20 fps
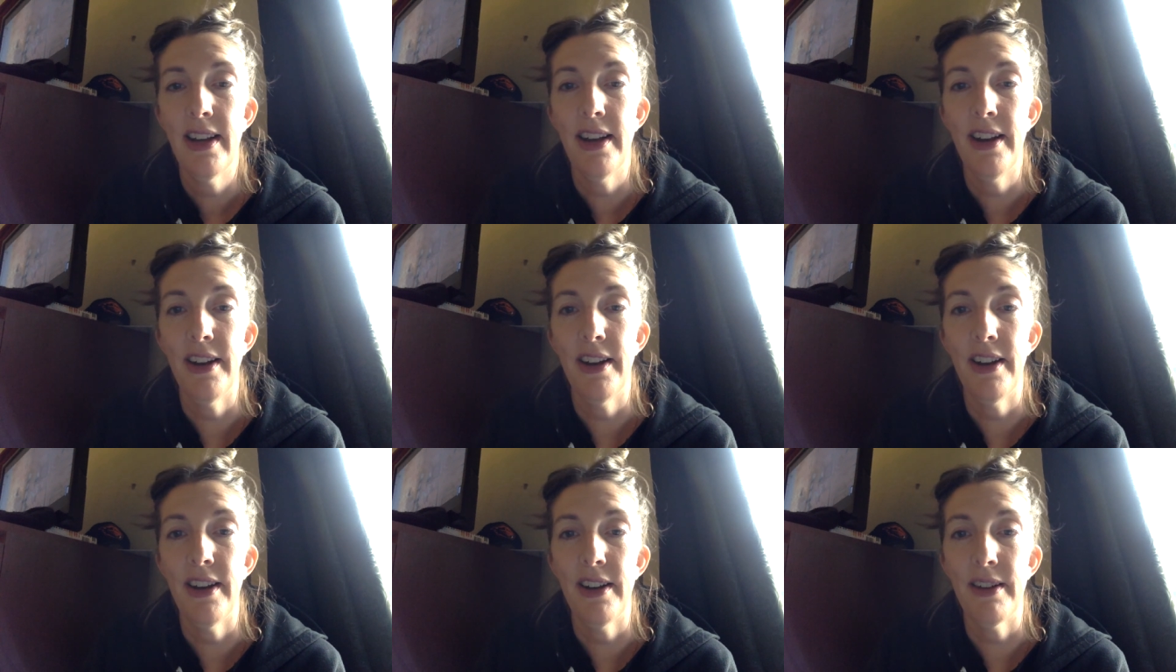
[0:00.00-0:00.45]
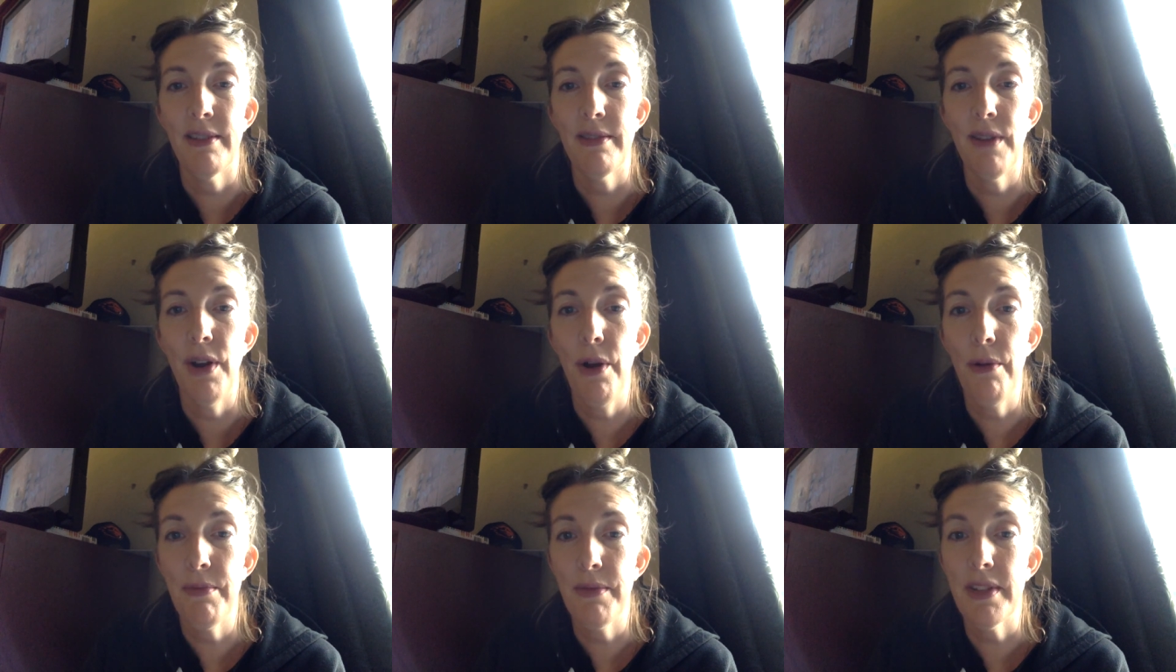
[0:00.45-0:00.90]

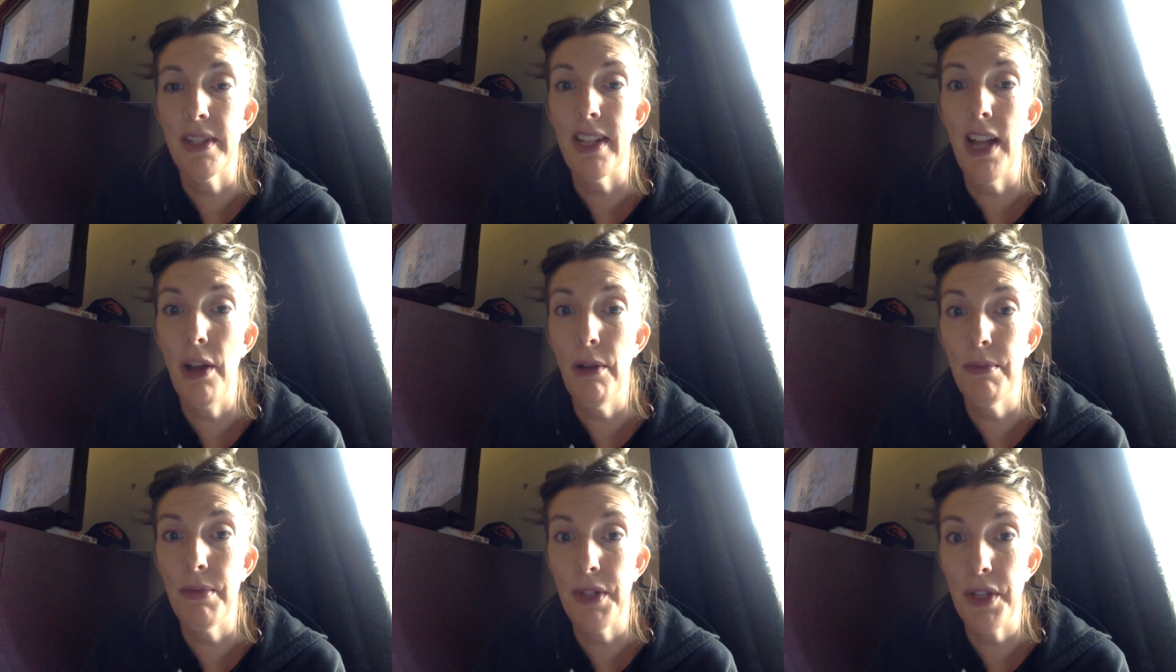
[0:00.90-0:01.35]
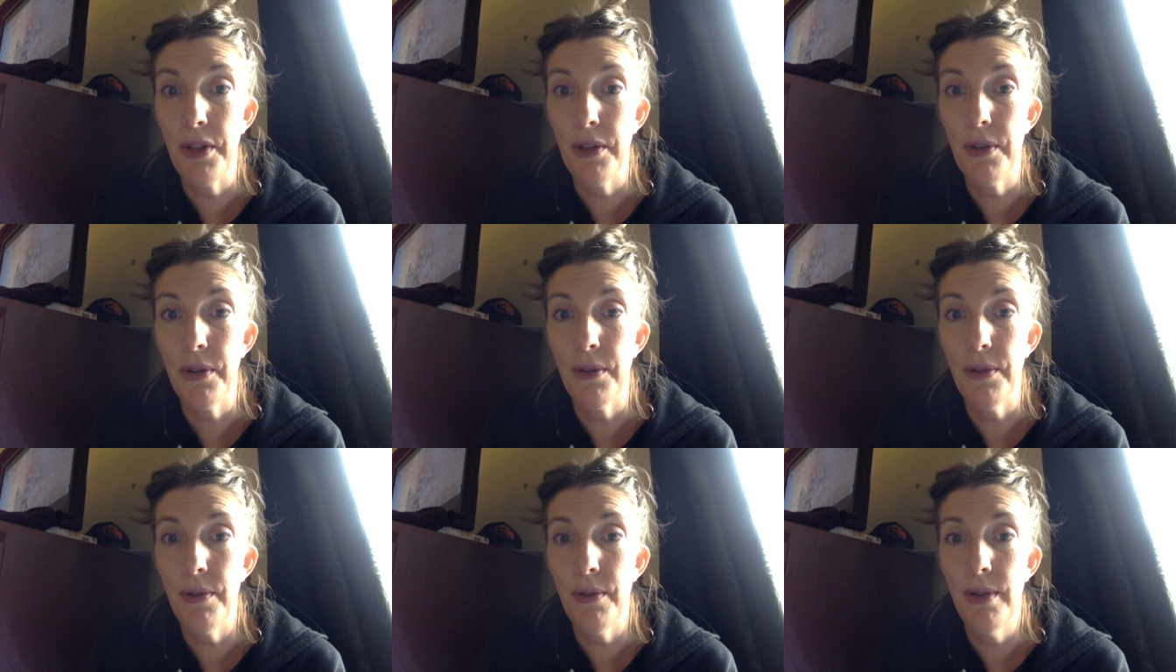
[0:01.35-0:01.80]
Hope this helps
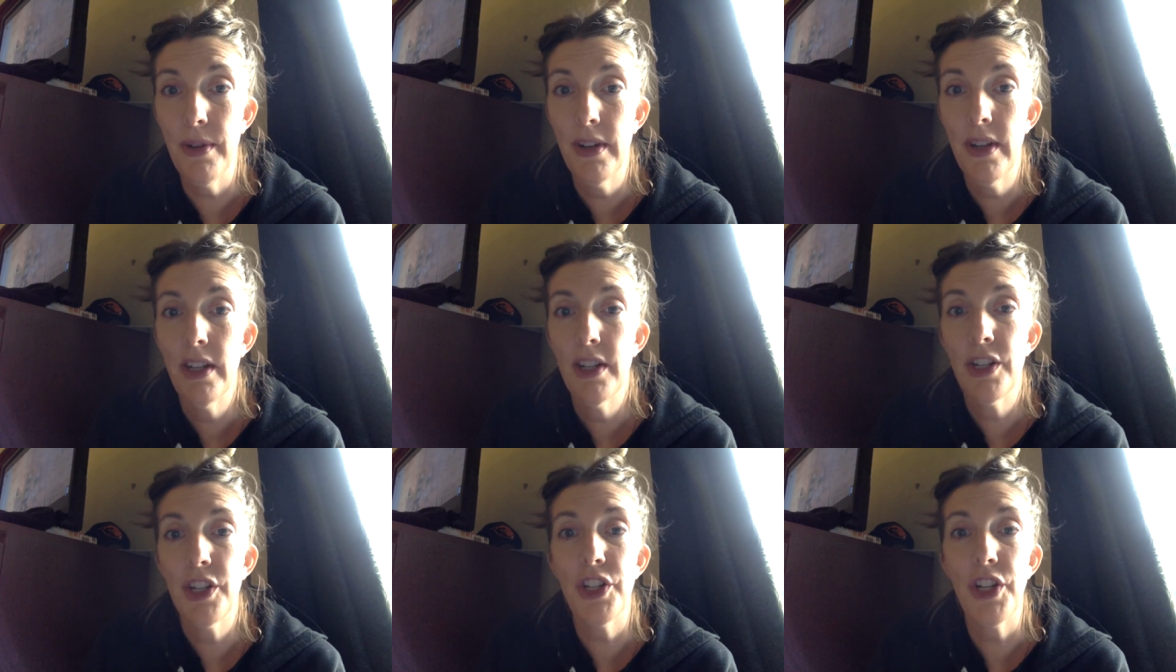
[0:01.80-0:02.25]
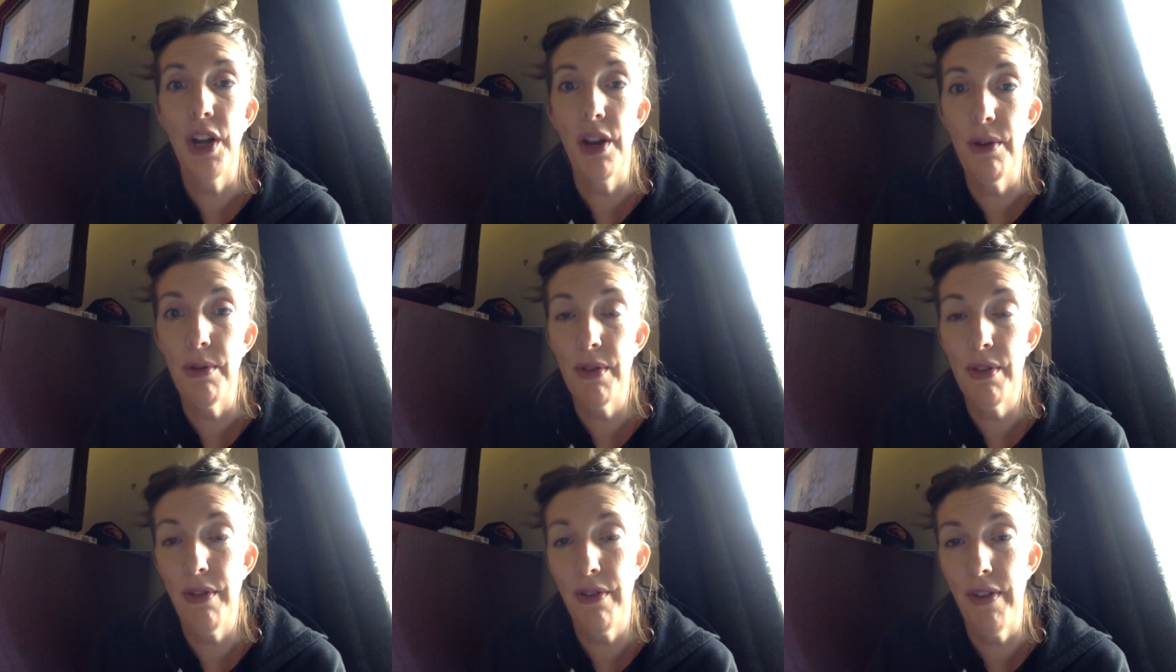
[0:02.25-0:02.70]
you. Share
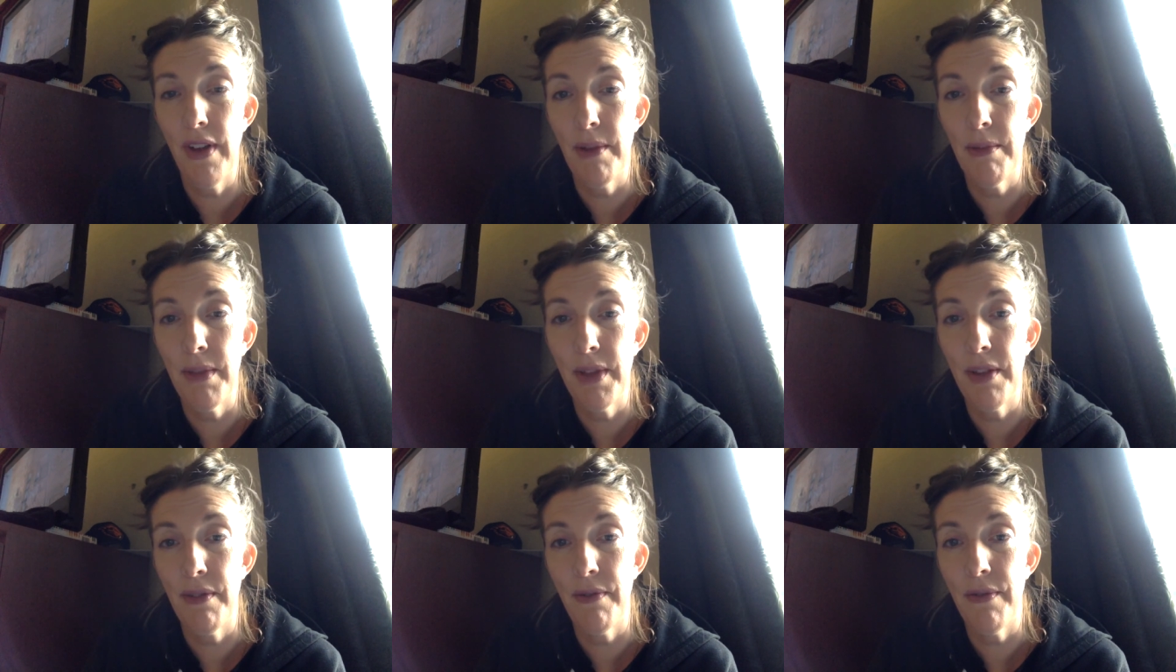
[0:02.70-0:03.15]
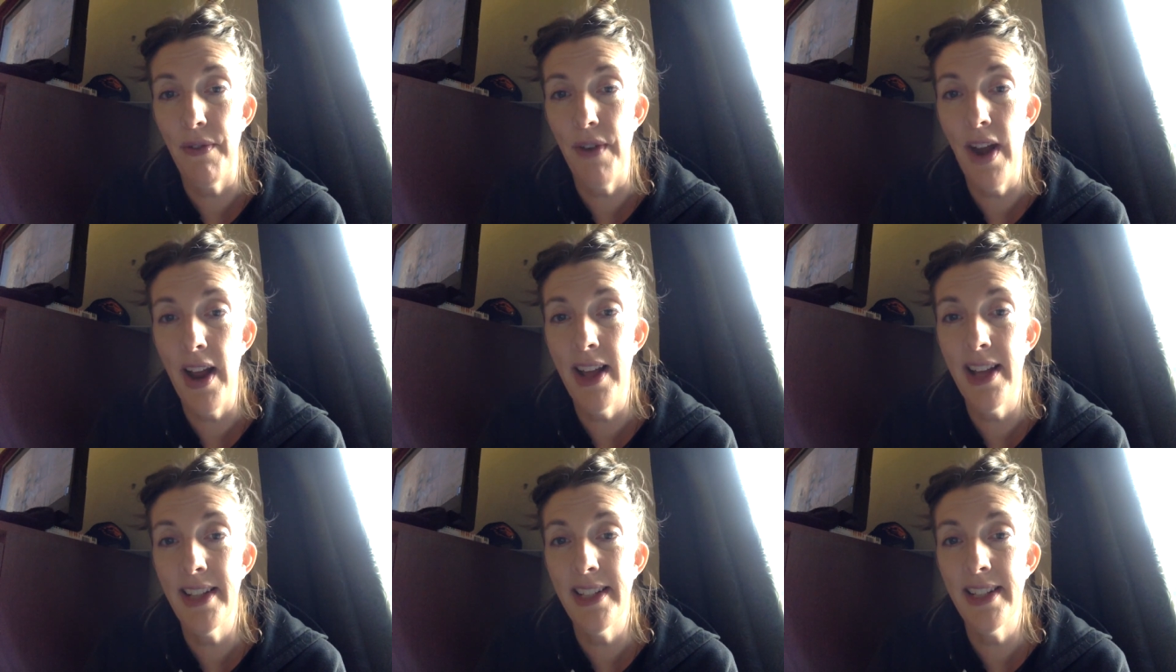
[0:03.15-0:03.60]
it with your family and
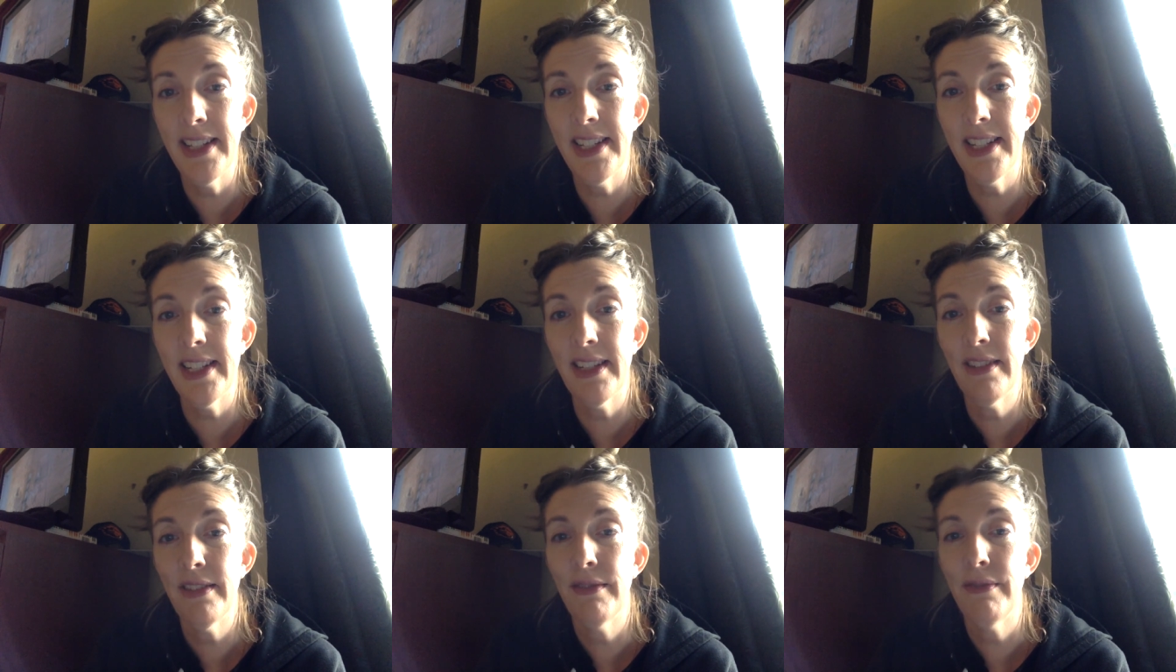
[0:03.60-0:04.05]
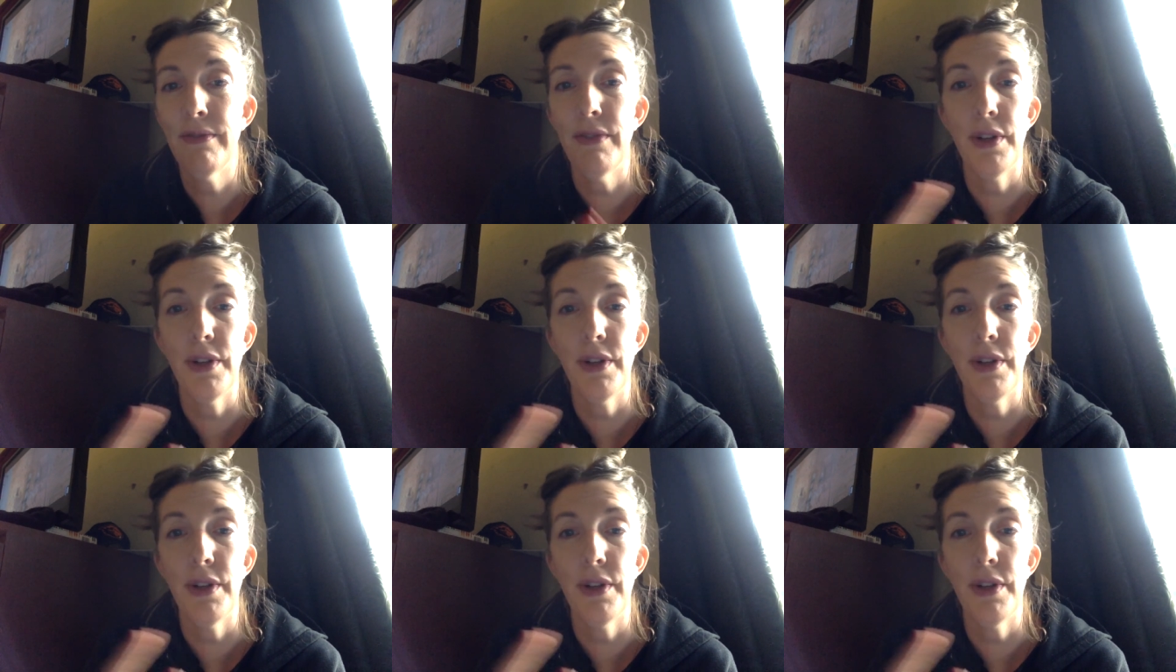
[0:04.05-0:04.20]
friends.